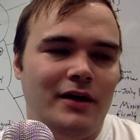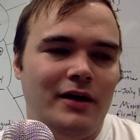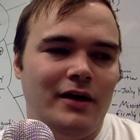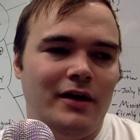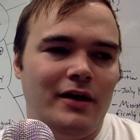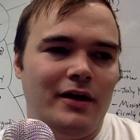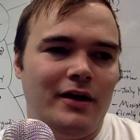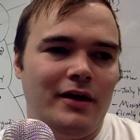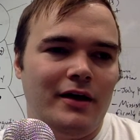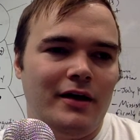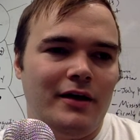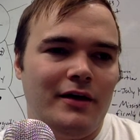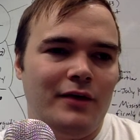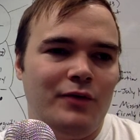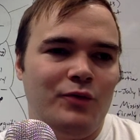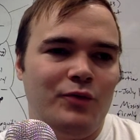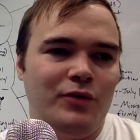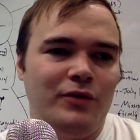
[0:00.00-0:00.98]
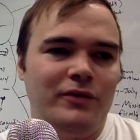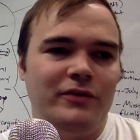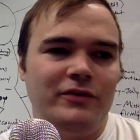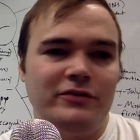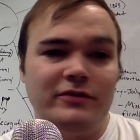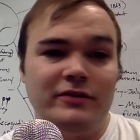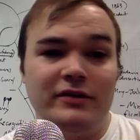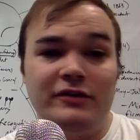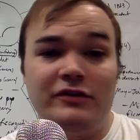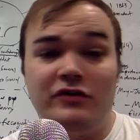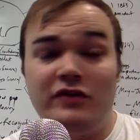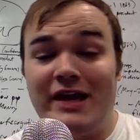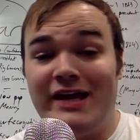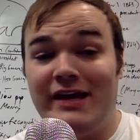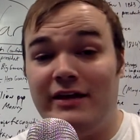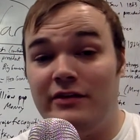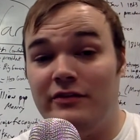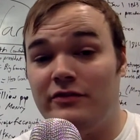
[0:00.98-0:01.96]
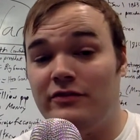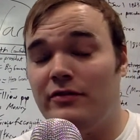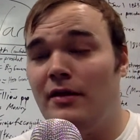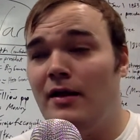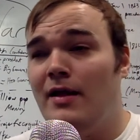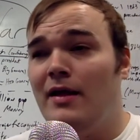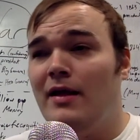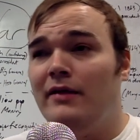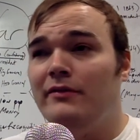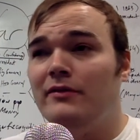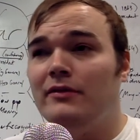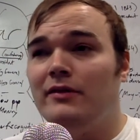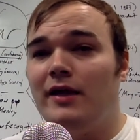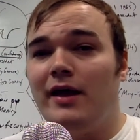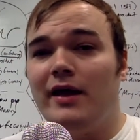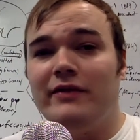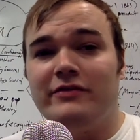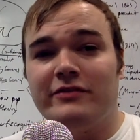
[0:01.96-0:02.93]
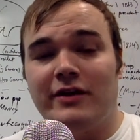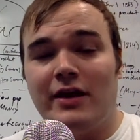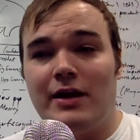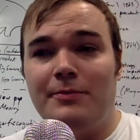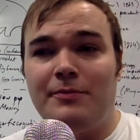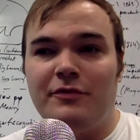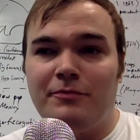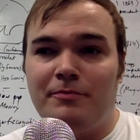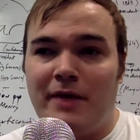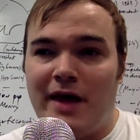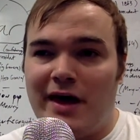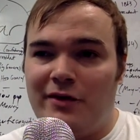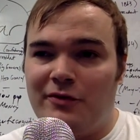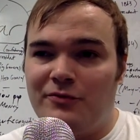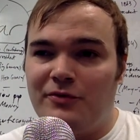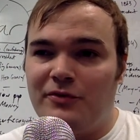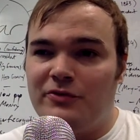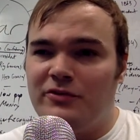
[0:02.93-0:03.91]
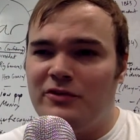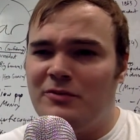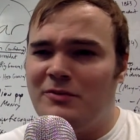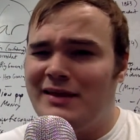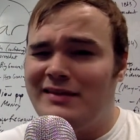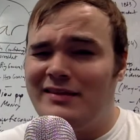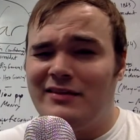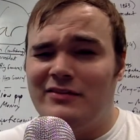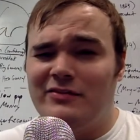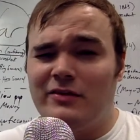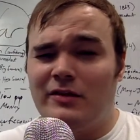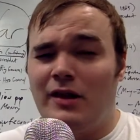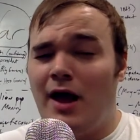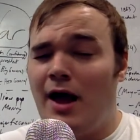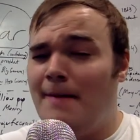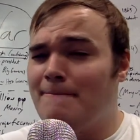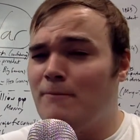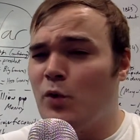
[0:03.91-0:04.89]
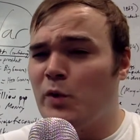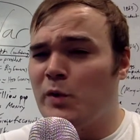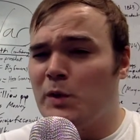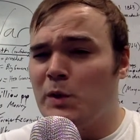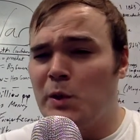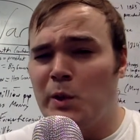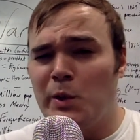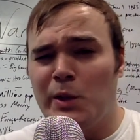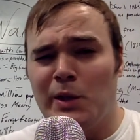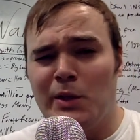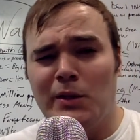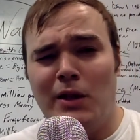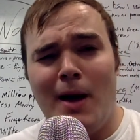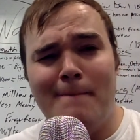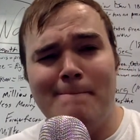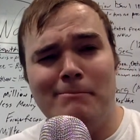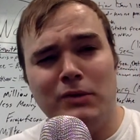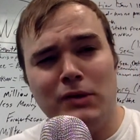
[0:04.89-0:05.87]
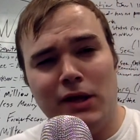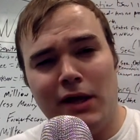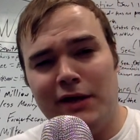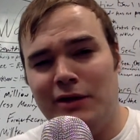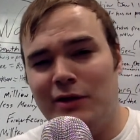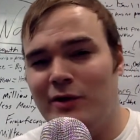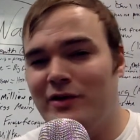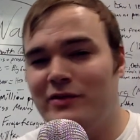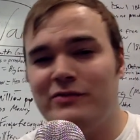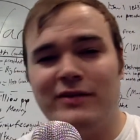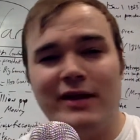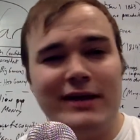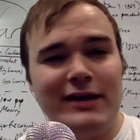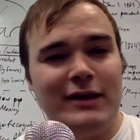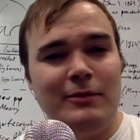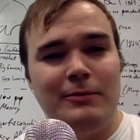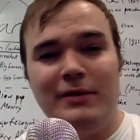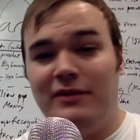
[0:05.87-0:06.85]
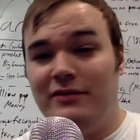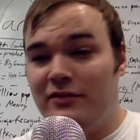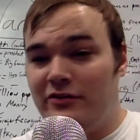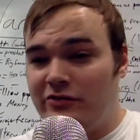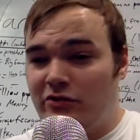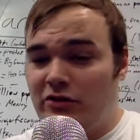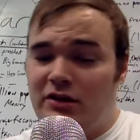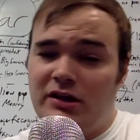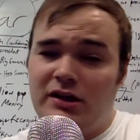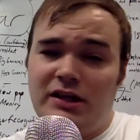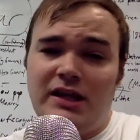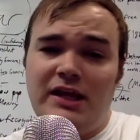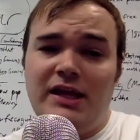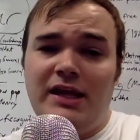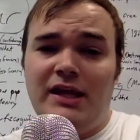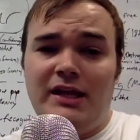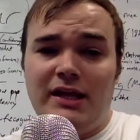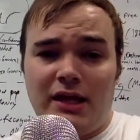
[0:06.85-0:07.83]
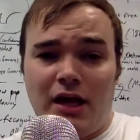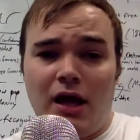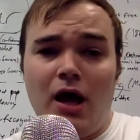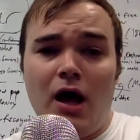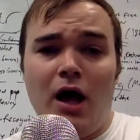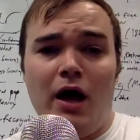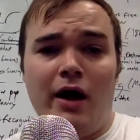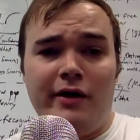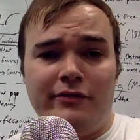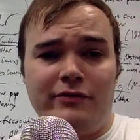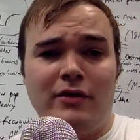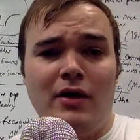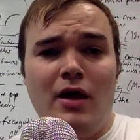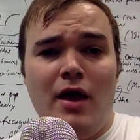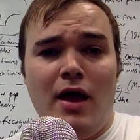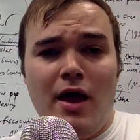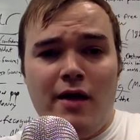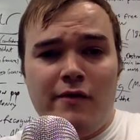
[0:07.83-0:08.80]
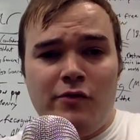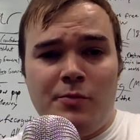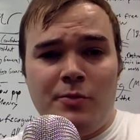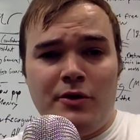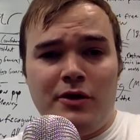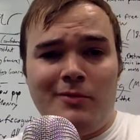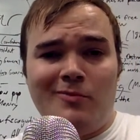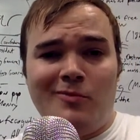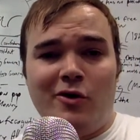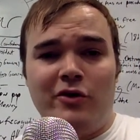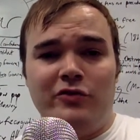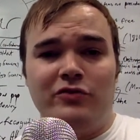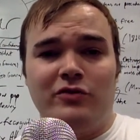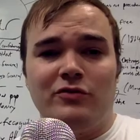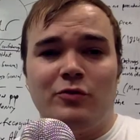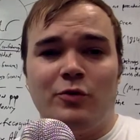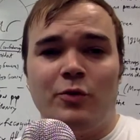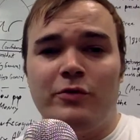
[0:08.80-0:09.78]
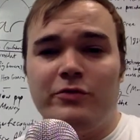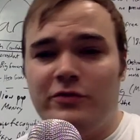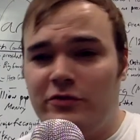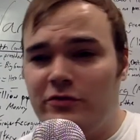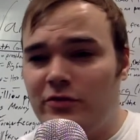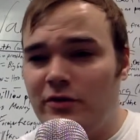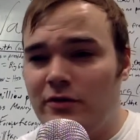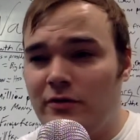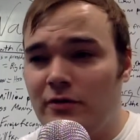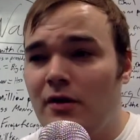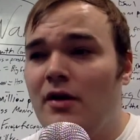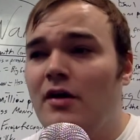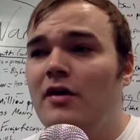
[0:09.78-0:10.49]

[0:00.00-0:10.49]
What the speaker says: it really is going to change the landscape of battlefields. It's going to make things a lot more dirty, a lot bloodier. It's not going to be this clean cut, everybody marching towards each other.